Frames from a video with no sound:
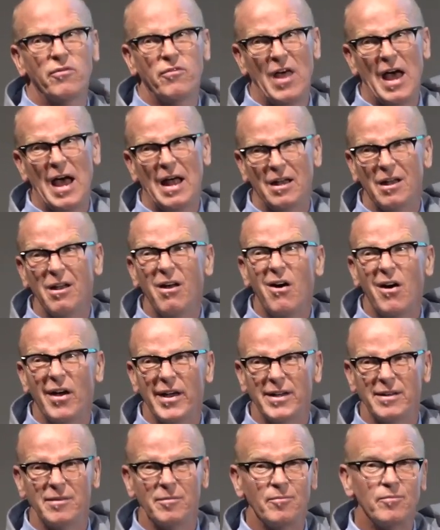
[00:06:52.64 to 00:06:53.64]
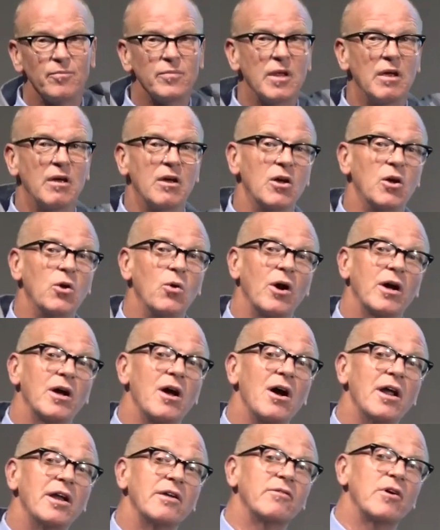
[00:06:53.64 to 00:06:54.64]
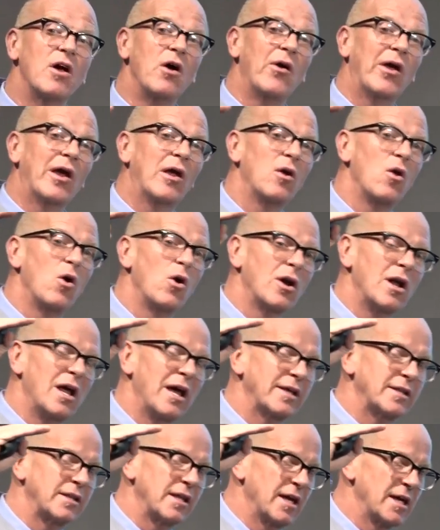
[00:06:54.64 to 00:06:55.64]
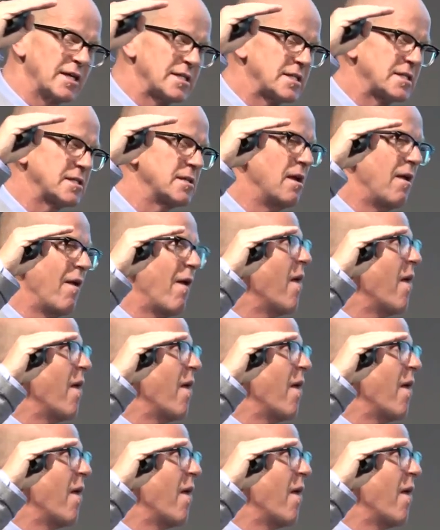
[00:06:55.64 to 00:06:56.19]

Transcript: of that line, who are kind of going along like this,